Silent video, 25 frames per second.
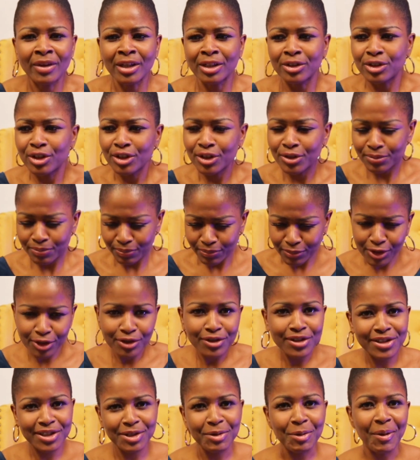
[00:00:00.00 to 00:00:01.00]
Do you
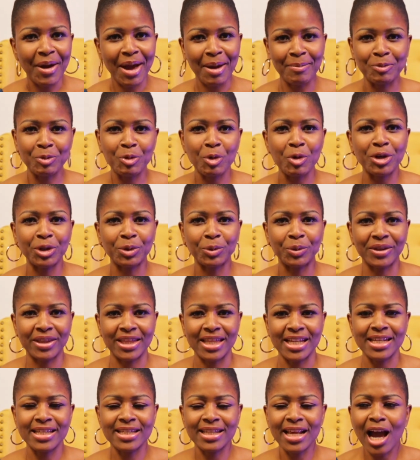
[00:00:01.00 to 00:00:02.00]
see where I'm going with
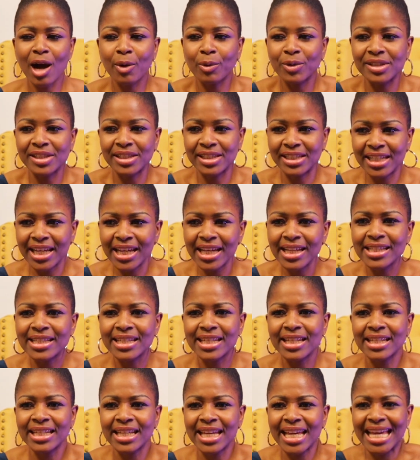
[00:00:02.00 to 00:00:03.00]
this? I was
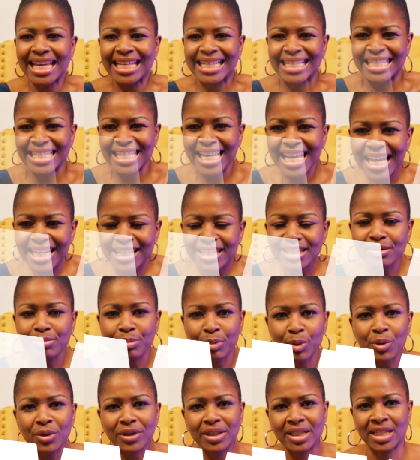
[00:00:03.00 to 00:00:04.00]
dating a
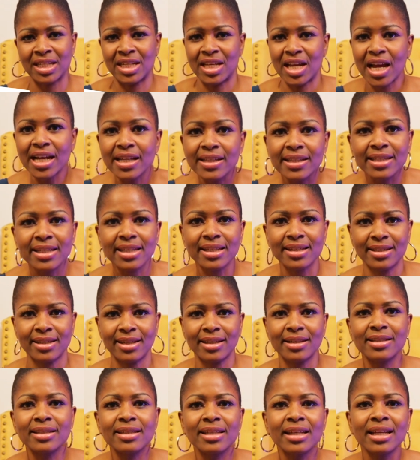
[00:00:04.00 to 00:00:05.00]
textbook
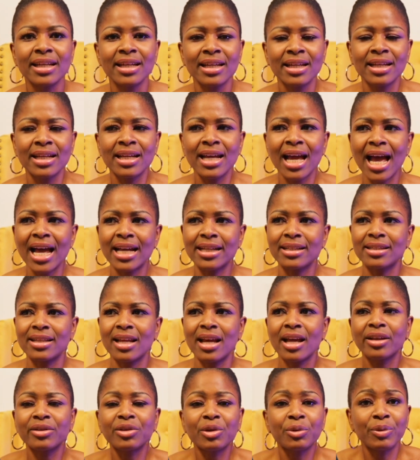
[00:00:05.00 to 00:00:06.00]
narcissist and
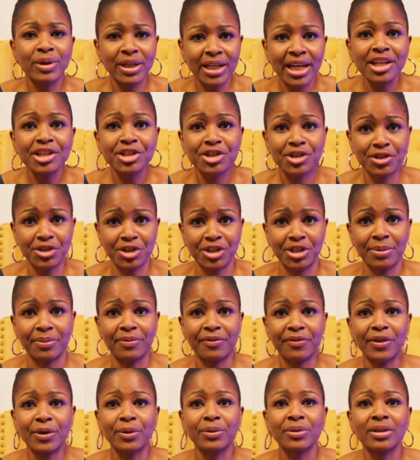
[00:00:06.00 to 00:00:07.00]
the relationship
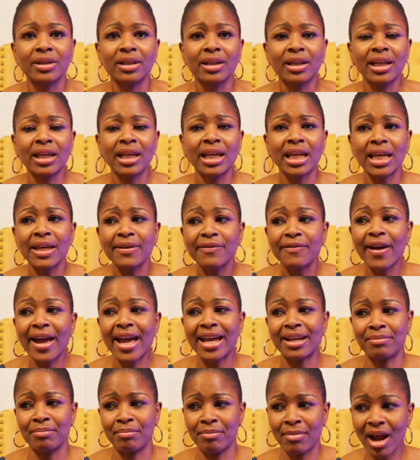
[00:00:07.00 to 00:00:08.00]
failed. If I
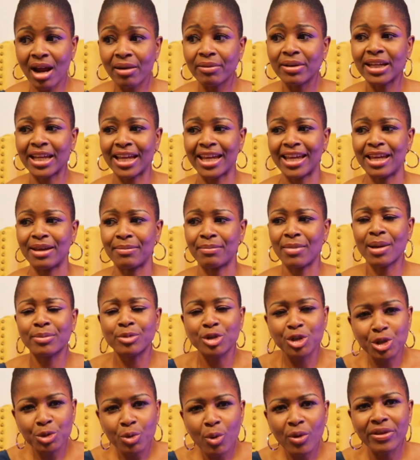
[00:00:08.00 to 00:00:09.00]
had married him, I'm
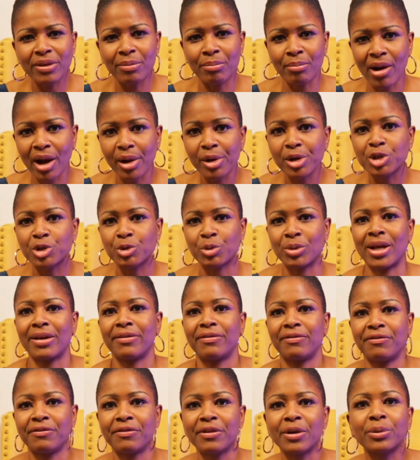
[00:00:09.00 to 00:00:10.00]
sure the marriage would have
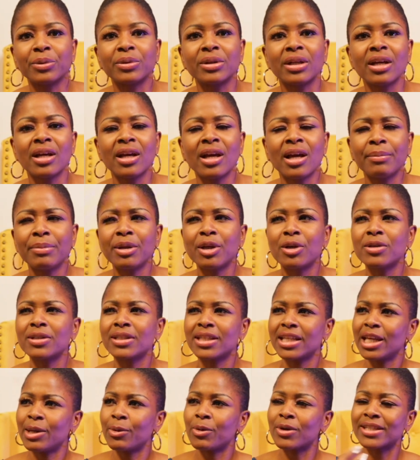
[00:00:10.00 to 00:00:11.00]
failed because
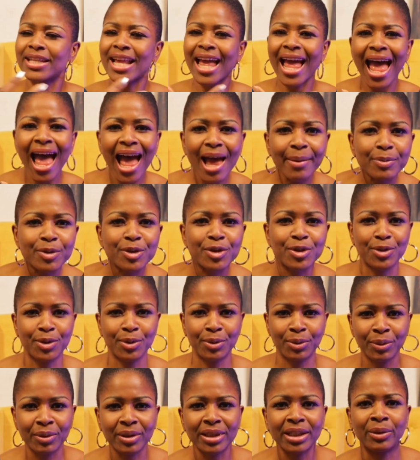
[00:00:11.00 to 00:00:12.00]
it was
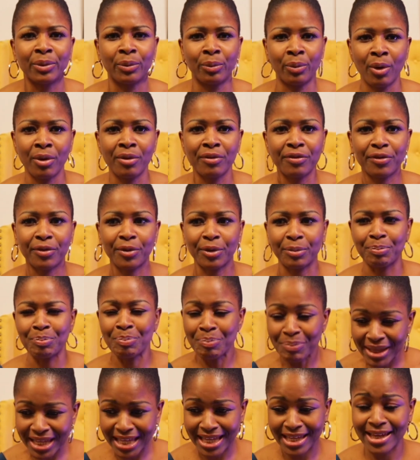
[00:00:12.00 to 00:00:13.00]
absolutely wrong for
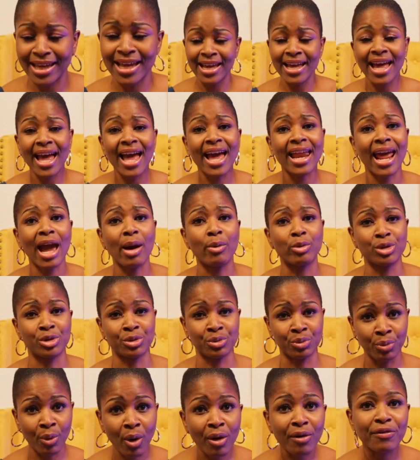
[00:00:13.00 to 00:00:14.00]
me and I
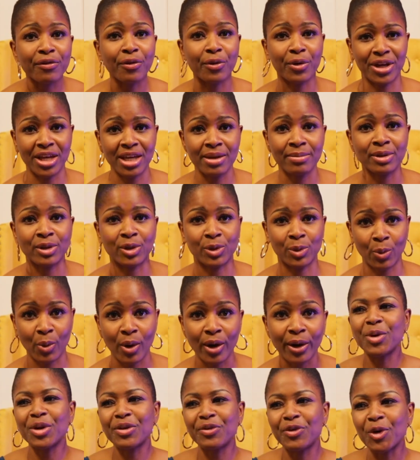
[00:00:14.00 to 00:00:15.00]
was wrong for him as
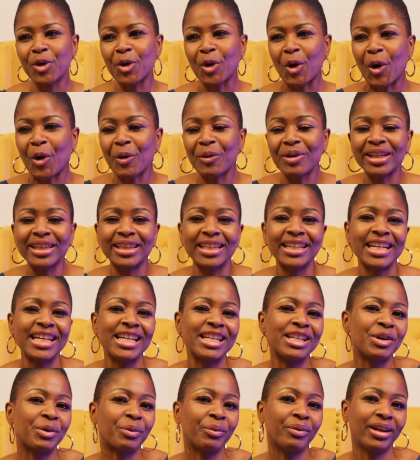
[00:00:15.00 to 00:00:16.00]
well. If you're currently
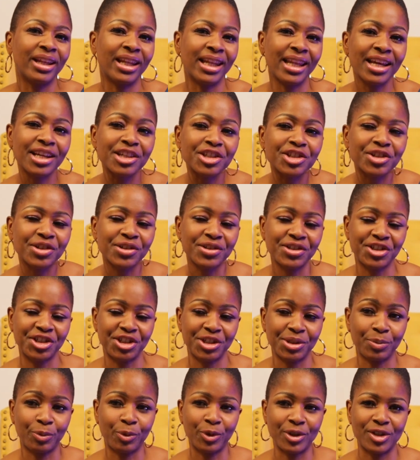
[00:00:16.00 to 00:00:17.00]
in a
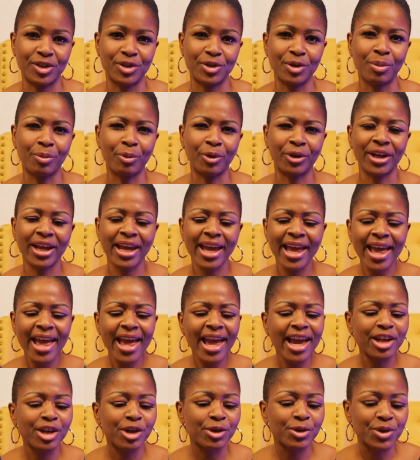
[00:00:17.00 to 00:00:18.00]
relationship with someone
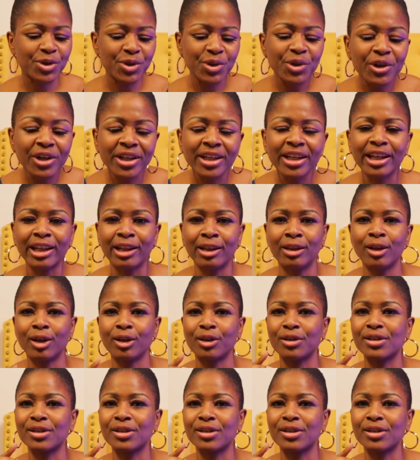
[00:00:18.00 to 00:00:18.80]
and you're seeing a lot